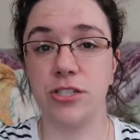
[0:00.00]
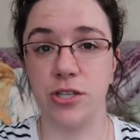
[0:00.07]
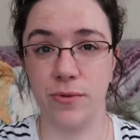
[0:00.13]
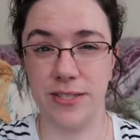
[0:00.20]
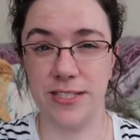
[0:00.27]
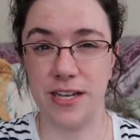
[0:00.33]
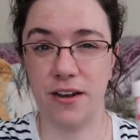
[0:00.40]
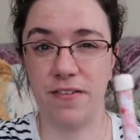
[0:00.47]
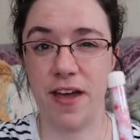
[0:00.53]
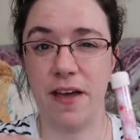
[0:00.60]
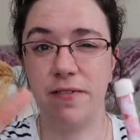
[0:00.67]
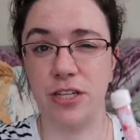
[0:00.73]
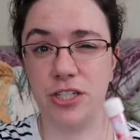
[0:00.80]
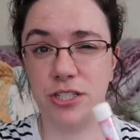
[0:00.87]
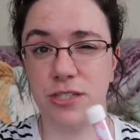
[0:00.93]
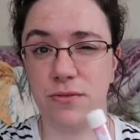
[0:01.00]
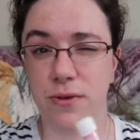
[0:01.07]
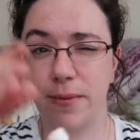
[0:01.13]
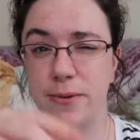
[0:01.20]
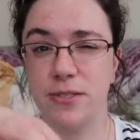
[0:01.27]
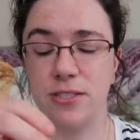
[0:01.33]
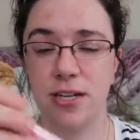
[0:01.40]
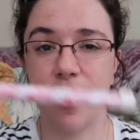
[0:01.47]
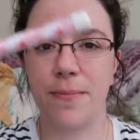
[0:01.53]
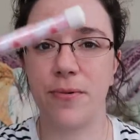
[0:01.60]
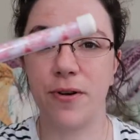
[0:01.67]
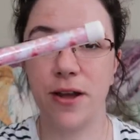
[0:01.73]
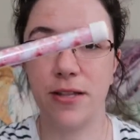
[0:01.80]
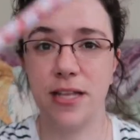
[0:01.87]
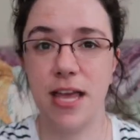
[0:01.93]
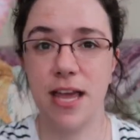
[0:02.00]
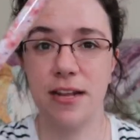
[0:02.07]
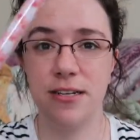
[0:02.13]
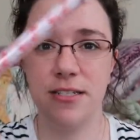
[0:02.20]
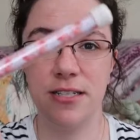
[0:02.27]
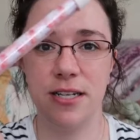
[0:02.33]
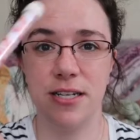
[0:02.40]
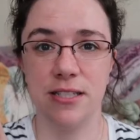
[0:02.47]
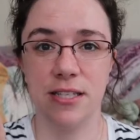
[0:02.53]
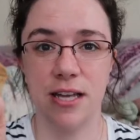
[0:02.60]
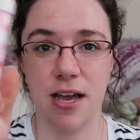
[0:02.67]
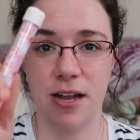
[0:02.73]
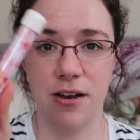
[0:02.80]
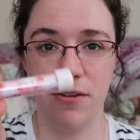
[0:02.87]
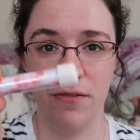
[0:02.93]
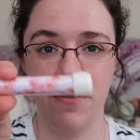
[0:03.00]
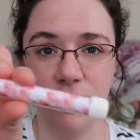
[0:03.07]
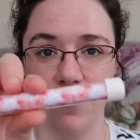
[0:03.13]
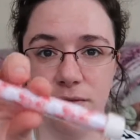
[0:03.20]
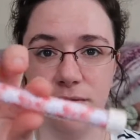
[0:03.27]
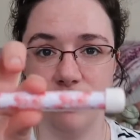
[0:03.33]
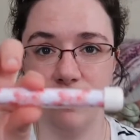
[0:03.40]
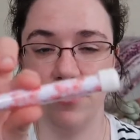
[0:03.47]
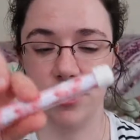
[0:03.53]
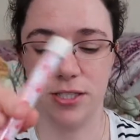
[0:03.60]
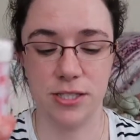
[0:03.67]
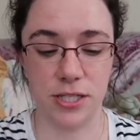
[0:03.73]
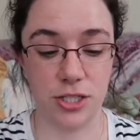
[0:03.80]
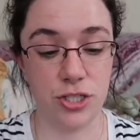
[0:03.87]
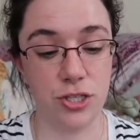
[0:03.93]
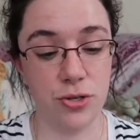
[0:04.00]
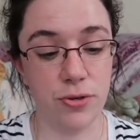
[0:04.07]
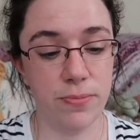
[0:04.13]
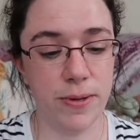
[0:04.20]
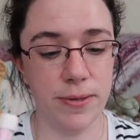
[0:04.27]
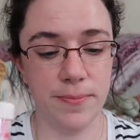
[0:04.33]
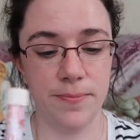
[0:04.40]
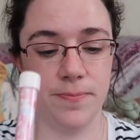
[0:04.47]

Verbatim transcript: So instead of having just a rubber stopper on the end, it's kind of just a tube.